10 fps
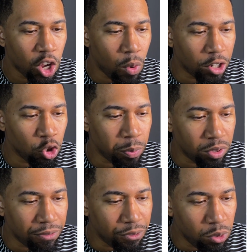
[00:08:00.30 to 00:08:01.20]
quadruple
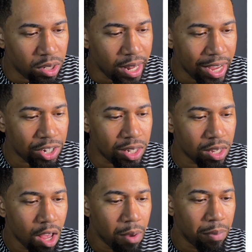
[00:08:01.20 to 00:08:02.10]
the food stations,
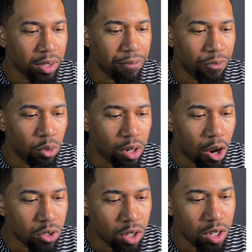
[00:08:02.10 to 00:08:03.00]
put the food
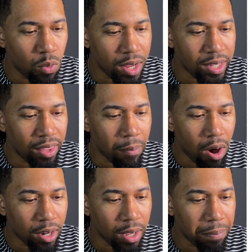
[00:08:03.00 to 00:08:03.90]
closer to us than the
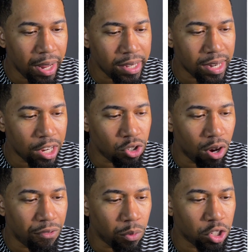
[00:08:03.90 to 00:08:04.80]
marketplace. Not sure
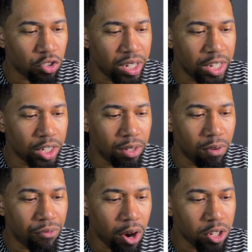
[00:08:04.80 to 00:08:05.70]
if it was strategically
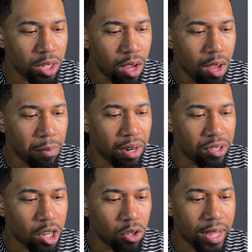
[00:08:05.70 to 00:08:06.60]
reversed, but if
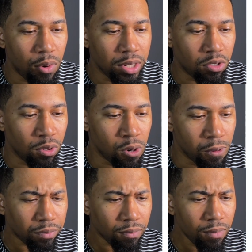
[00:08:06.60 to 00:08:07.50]
so, that was cruel.
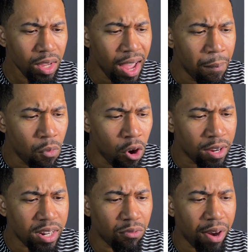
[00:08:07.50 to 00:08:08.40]
And more
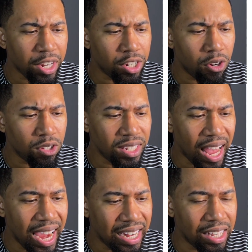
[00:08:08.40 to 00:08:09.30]
directional
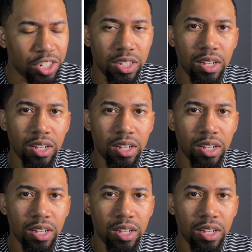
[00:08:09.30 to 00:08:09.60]
signage."